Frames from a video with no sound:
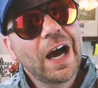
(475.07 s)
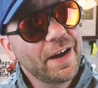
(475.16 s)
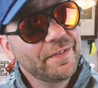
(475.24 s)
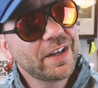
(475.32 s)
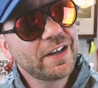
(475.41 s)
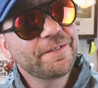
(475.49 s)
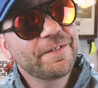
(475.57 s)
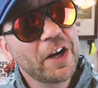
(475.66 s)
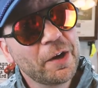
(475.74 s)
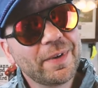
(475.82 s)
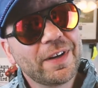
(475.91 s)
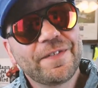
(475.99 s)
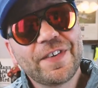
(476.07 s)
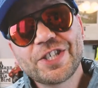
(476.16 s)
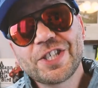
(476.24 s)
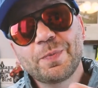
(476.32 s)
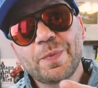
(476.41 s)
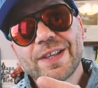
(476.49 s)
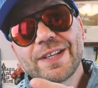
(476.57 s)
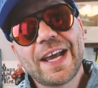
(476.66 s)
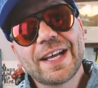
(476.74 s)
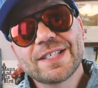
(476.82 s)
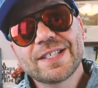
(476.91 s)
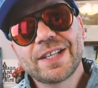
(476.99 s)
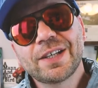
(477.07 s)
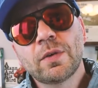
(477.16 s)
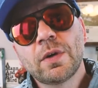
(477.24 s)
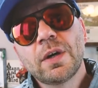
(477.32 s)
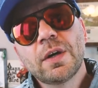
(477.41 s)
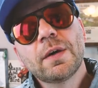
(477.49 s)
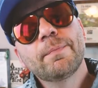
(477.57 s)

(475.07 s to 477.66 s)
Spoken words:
I have done a fair bit of fishing with Dance's Eel,